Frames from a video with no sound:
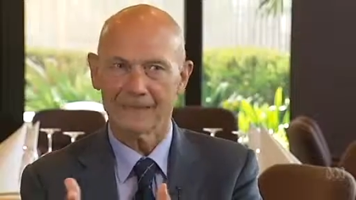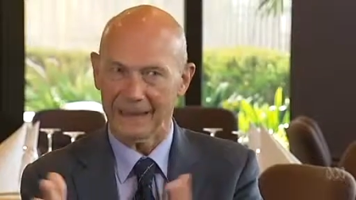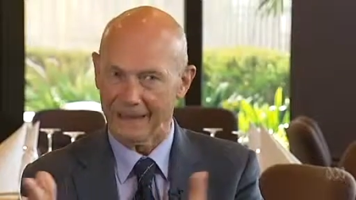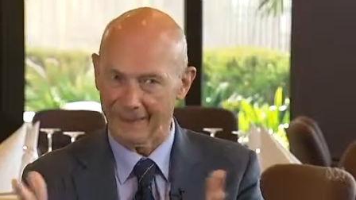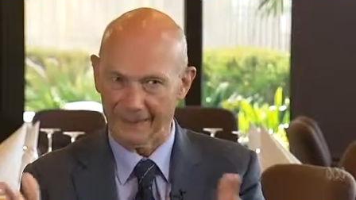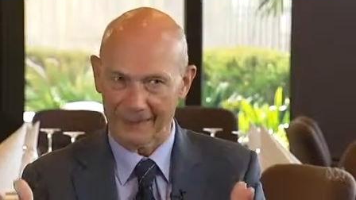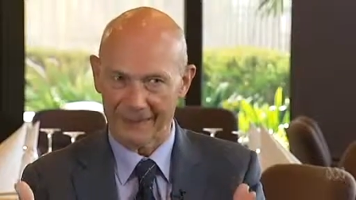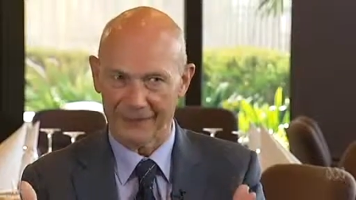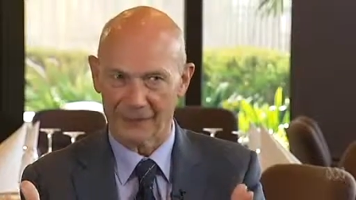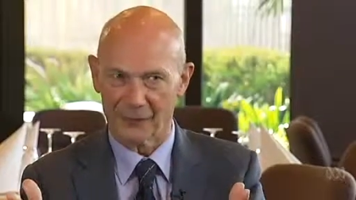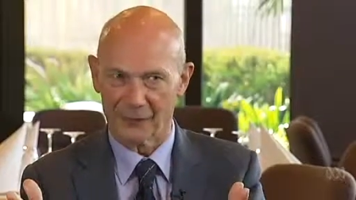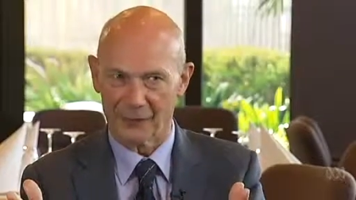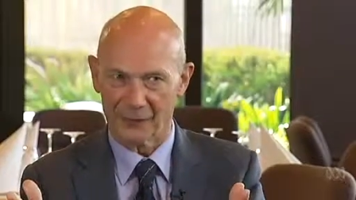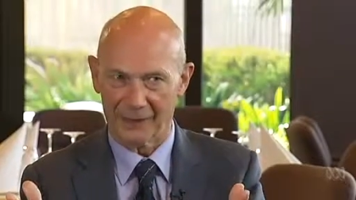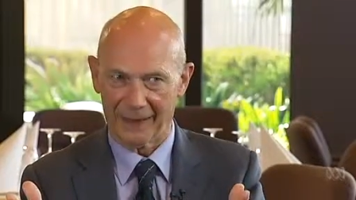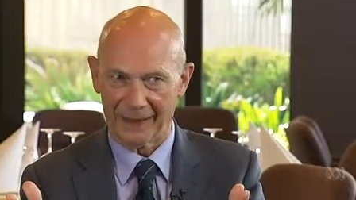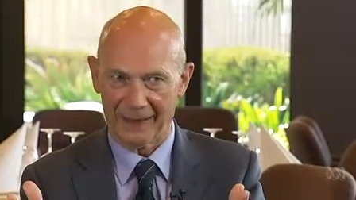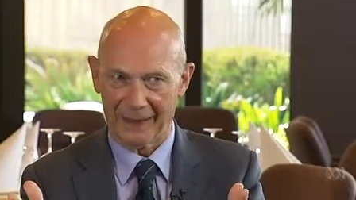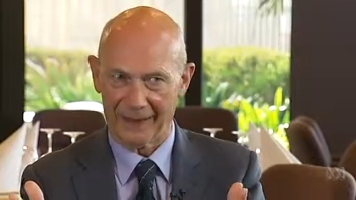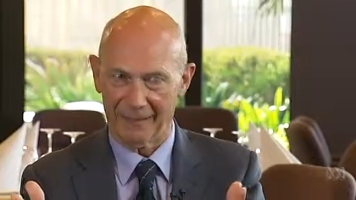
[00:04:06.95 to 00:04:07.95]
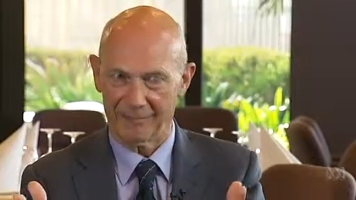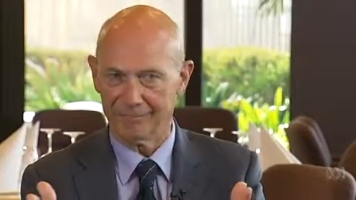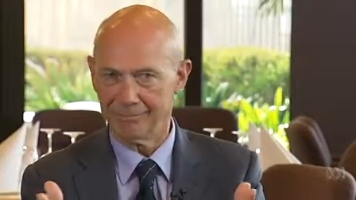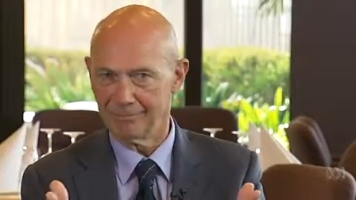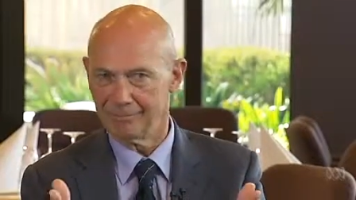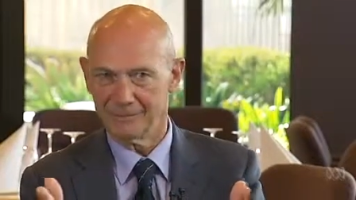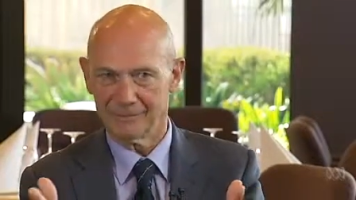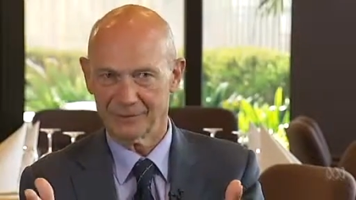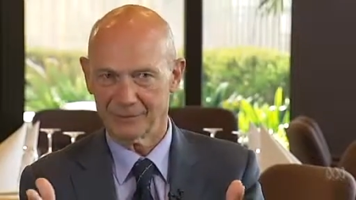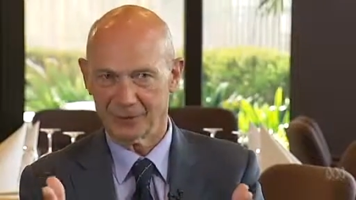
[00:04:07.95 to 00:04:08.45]
at the end of the day,
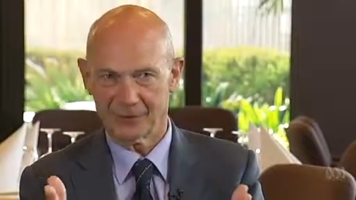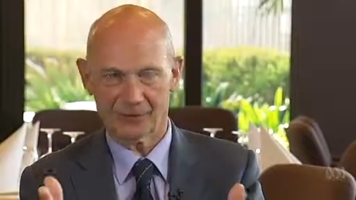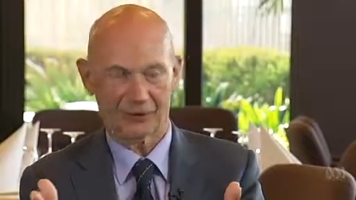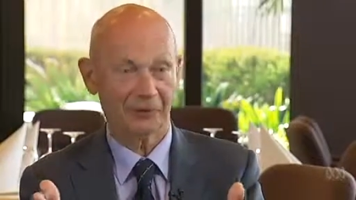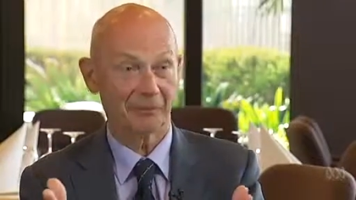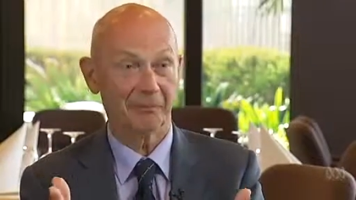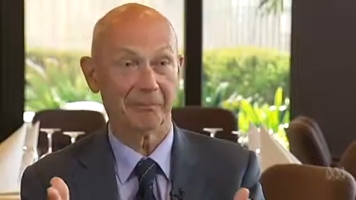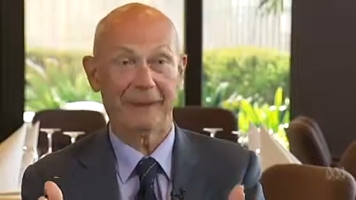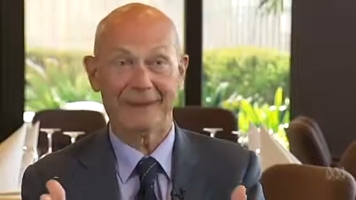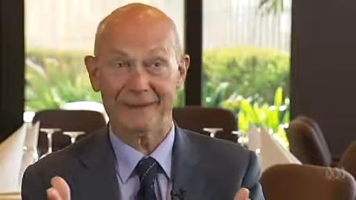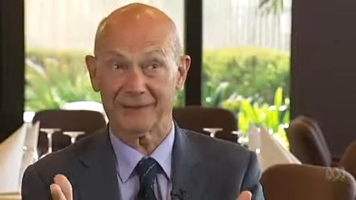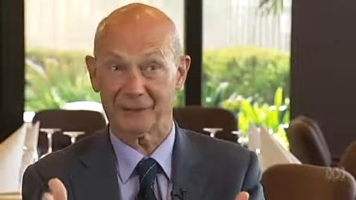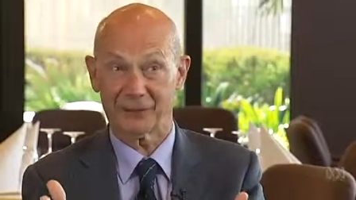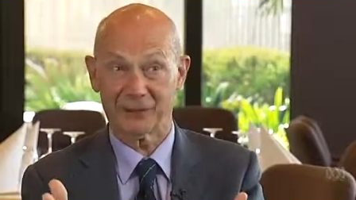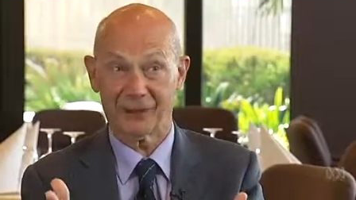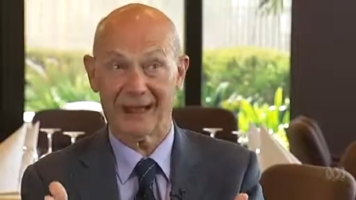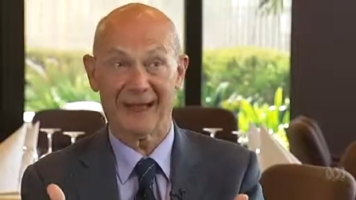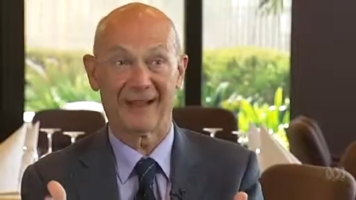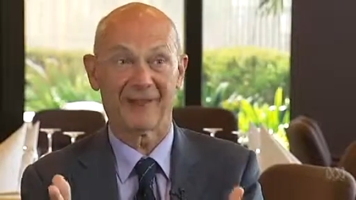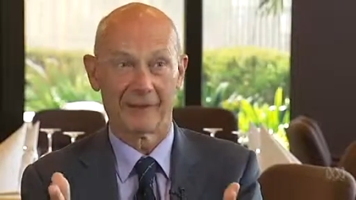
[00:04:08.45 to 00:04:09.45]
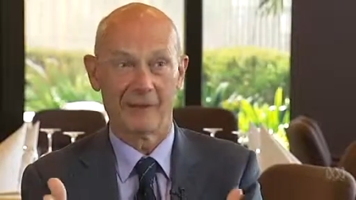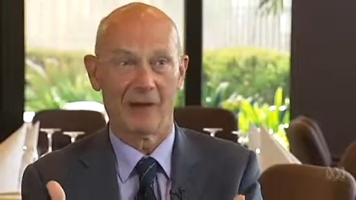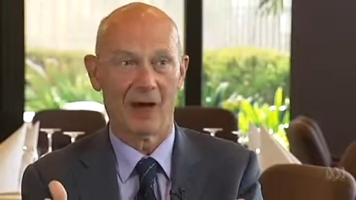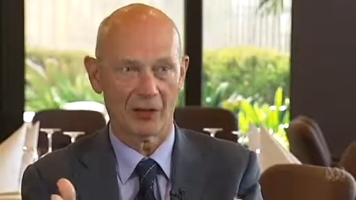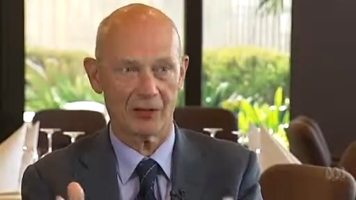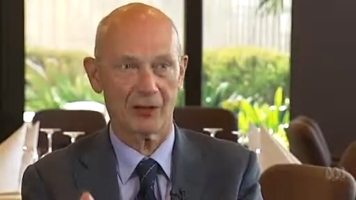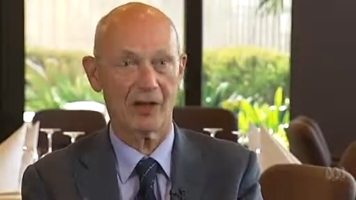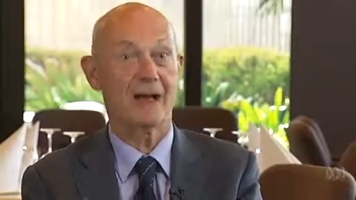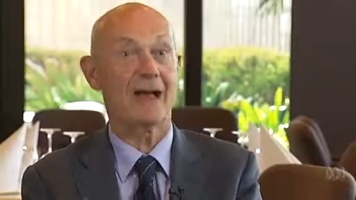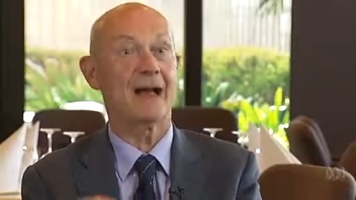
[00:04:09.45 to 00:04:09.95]
doesn't matter as
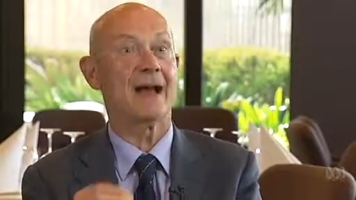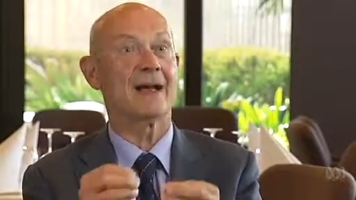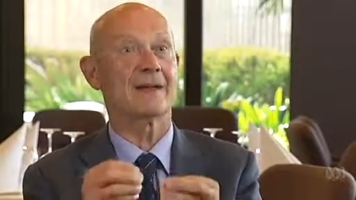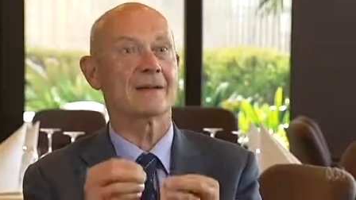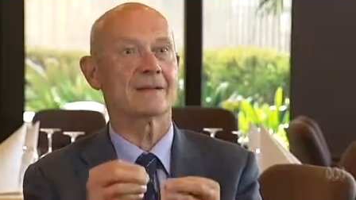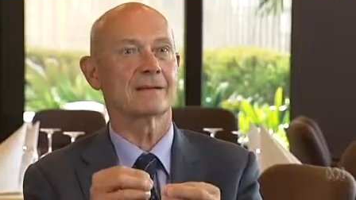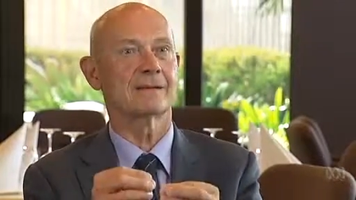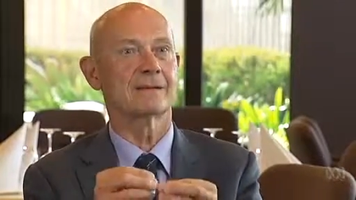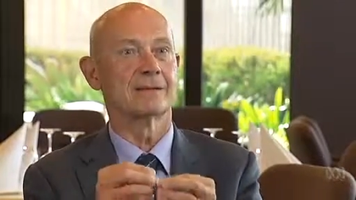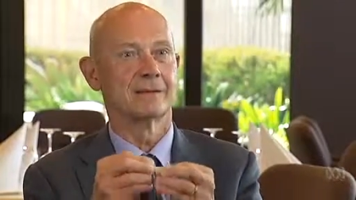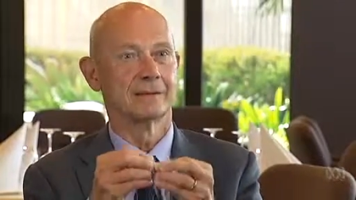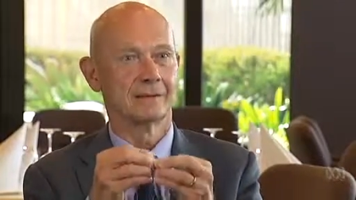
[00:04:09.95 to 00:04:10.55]
much as